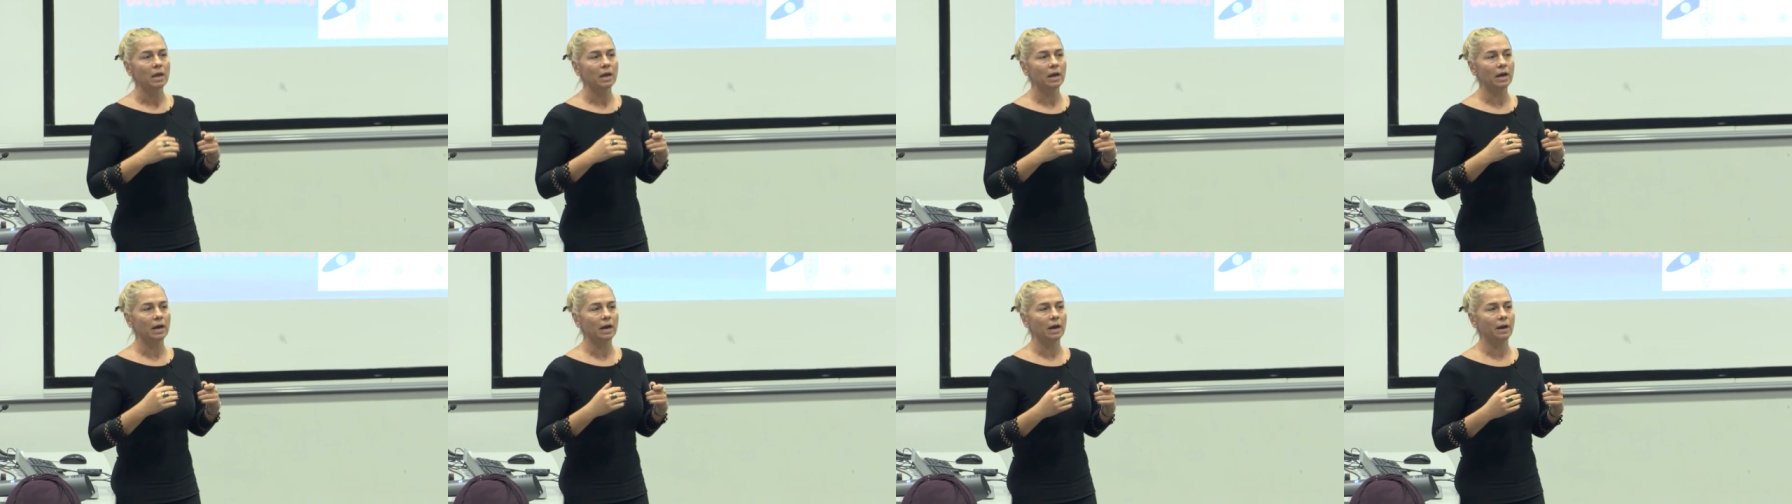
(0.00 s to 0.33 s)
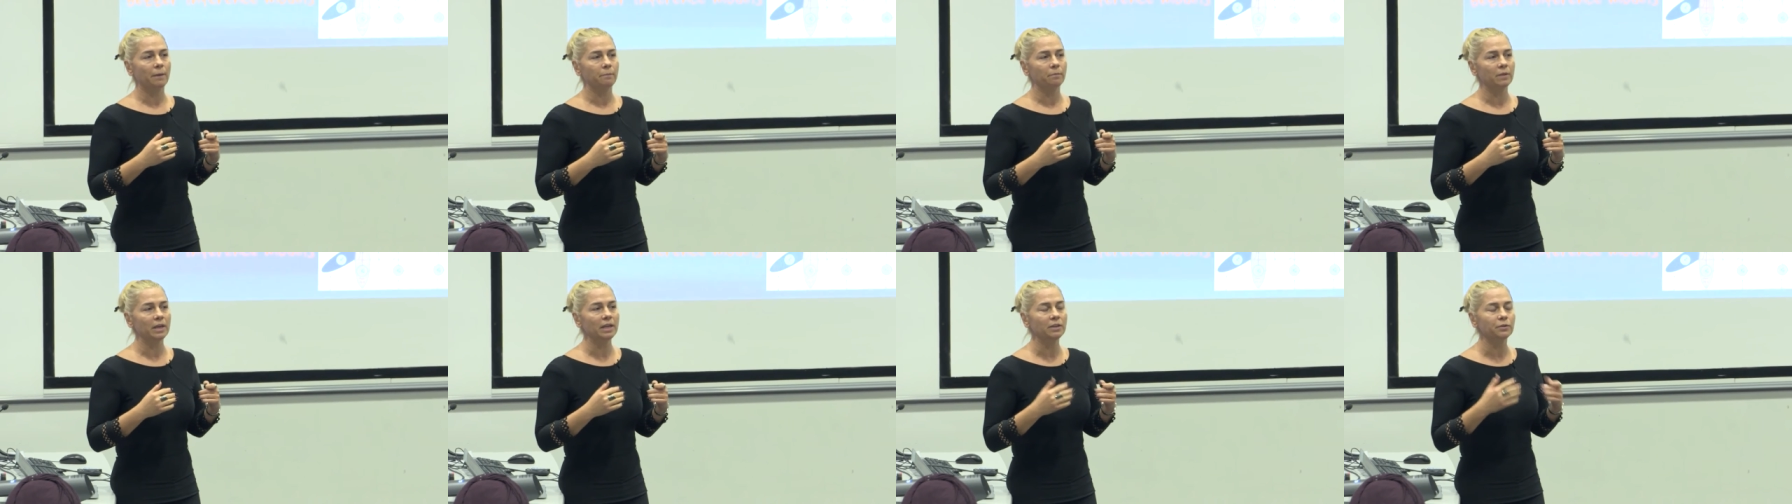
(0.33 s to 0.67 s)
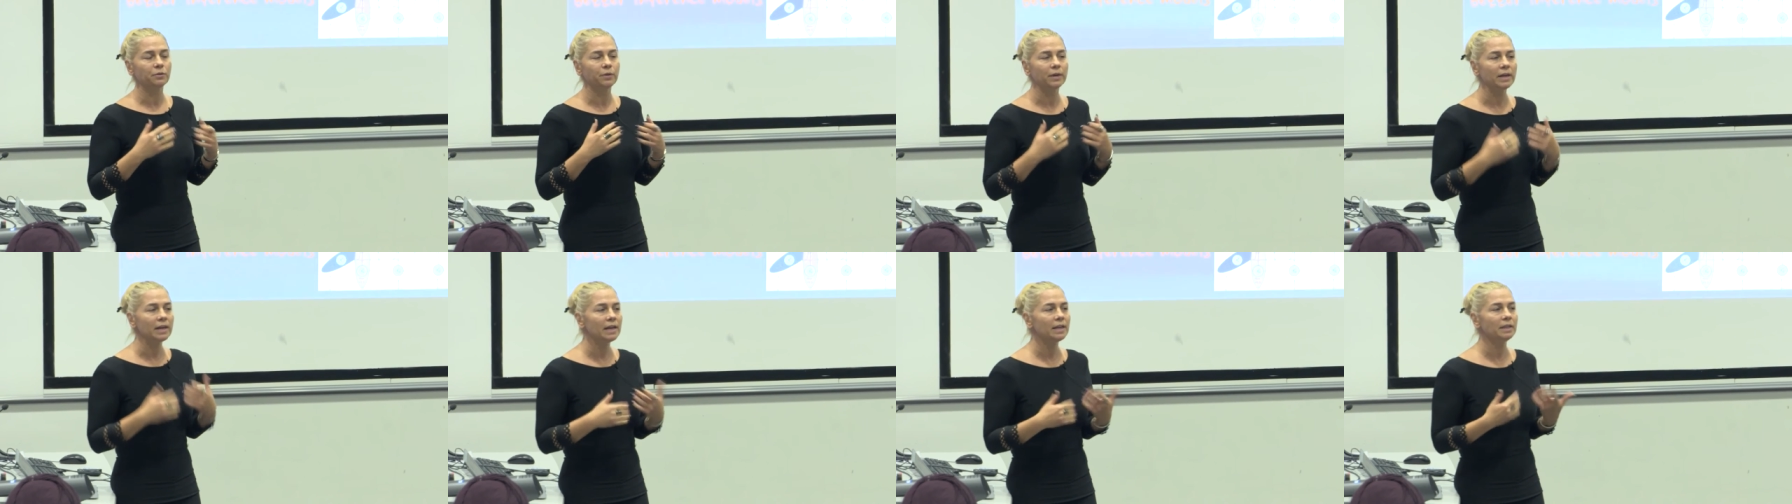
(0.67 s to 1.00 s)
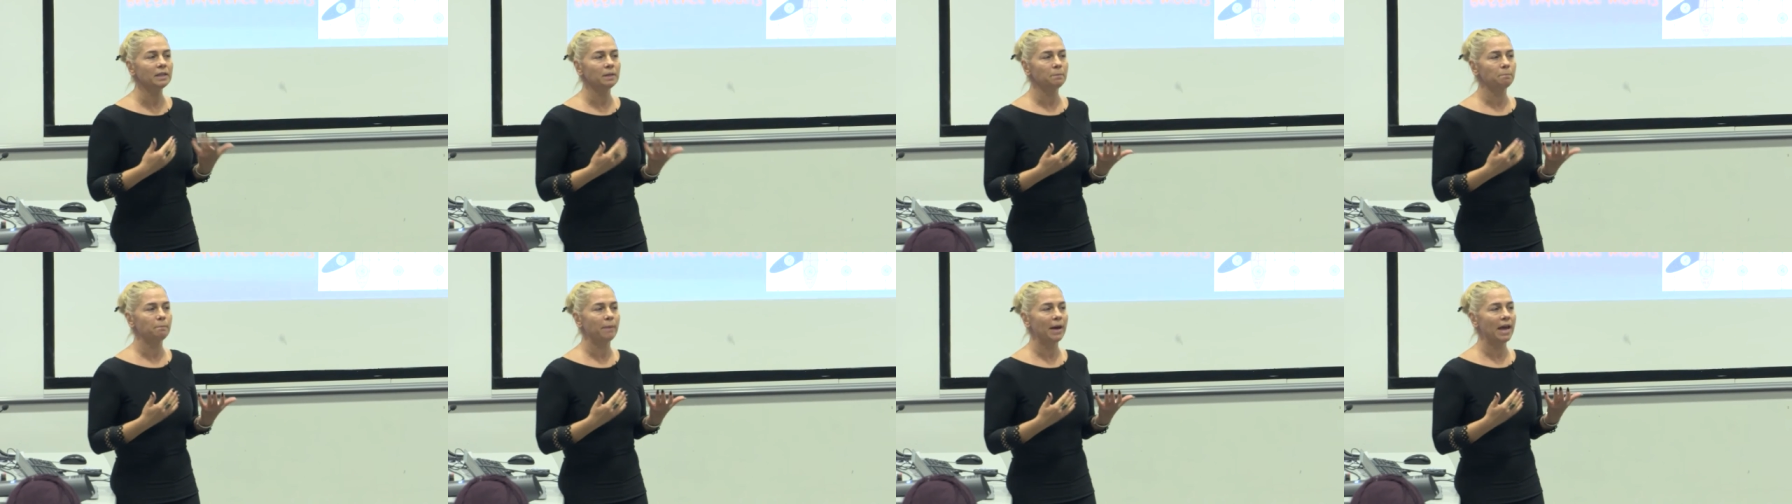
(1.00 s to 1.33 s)
it really
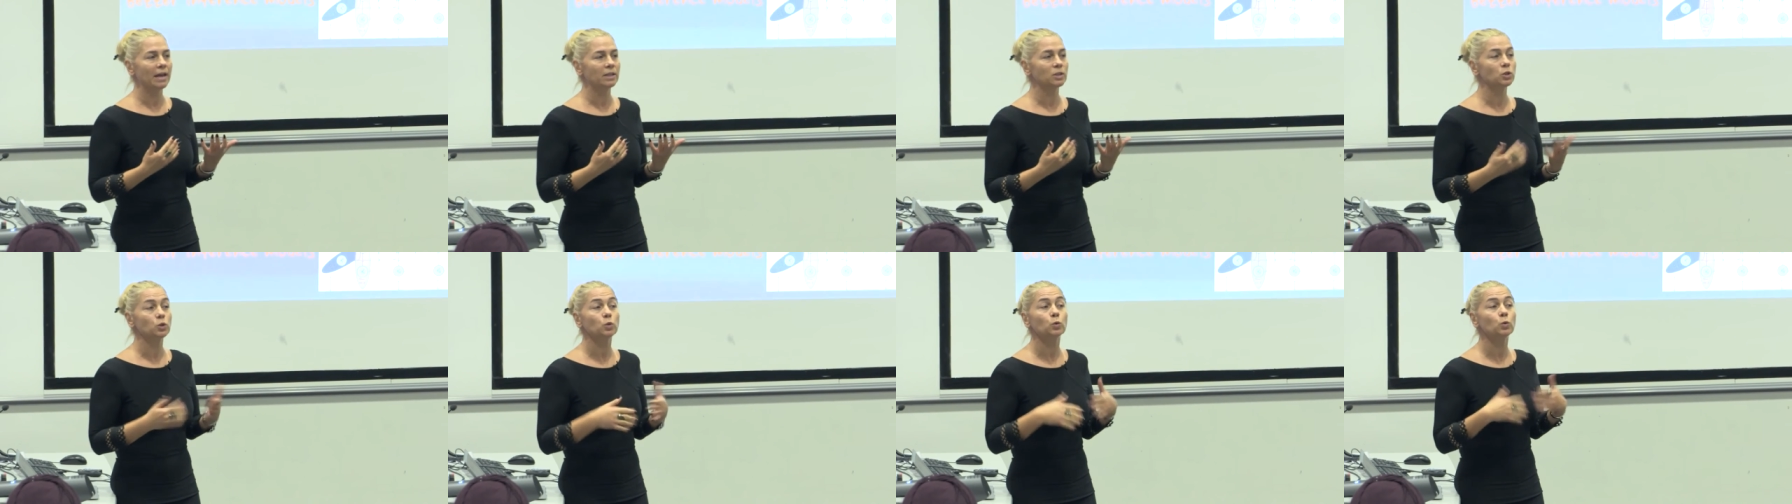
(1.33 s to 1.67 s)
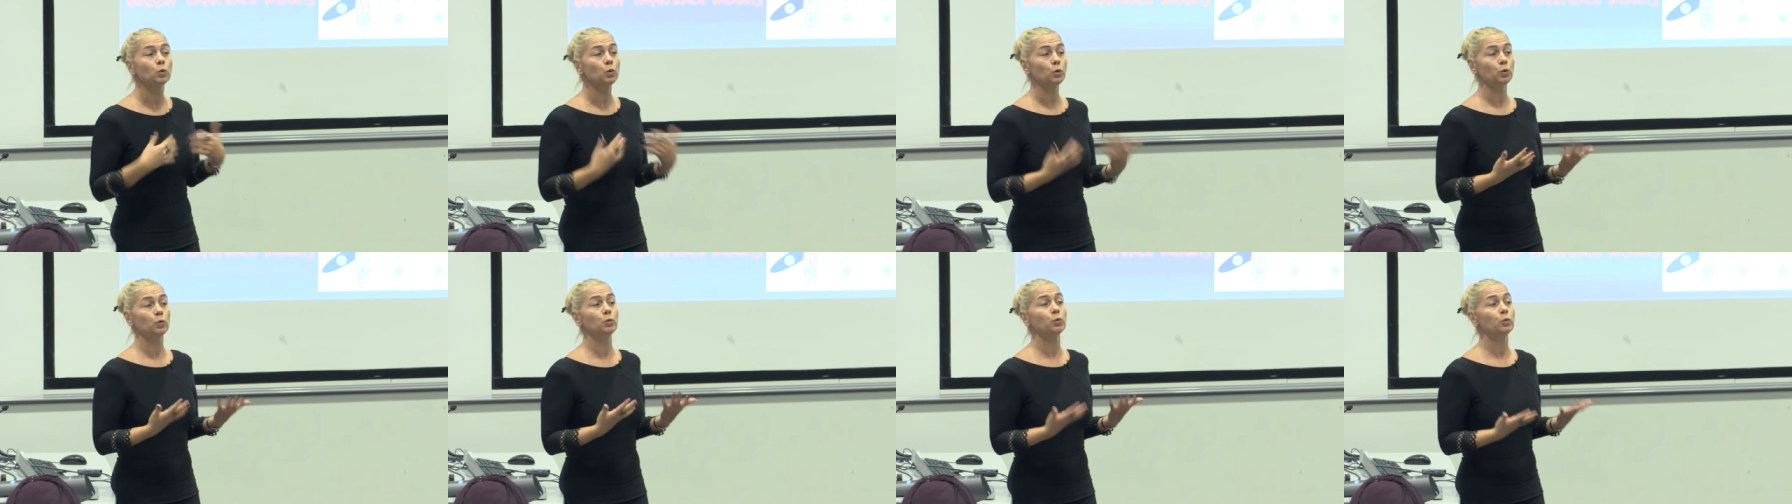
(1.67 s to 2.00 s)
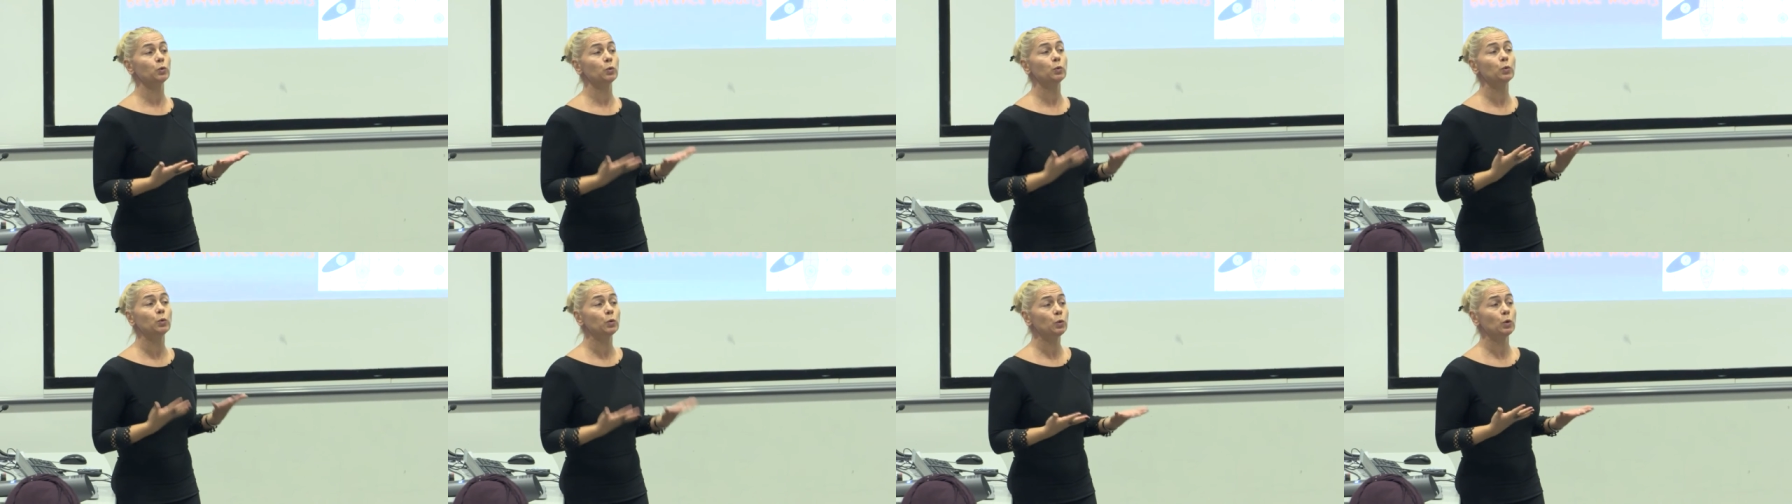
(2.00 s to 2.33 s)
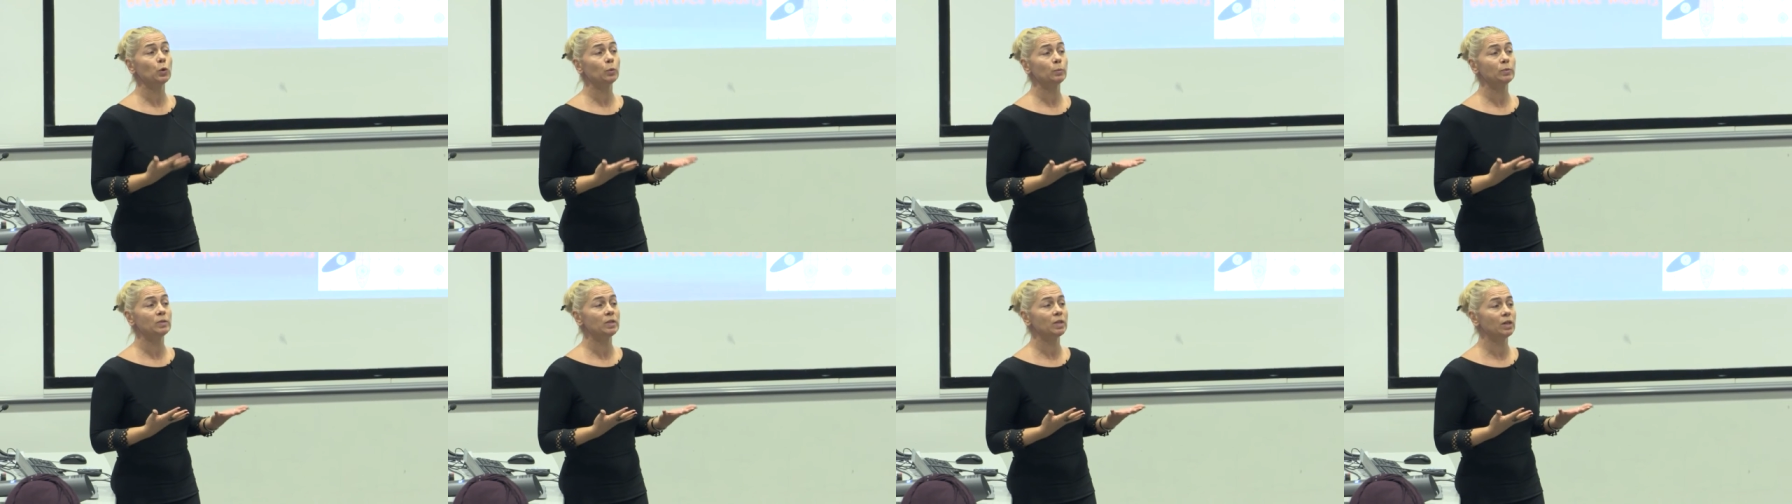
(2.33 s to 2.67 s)
depends who
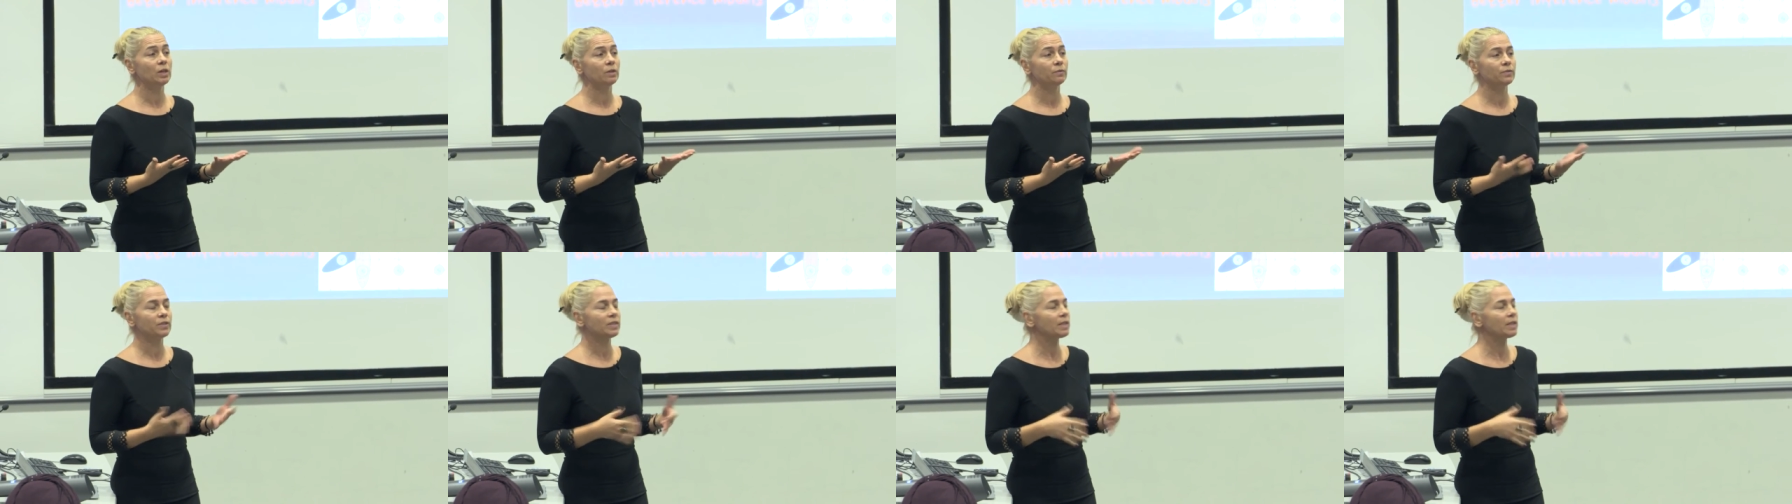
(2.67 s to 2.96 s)
you observe.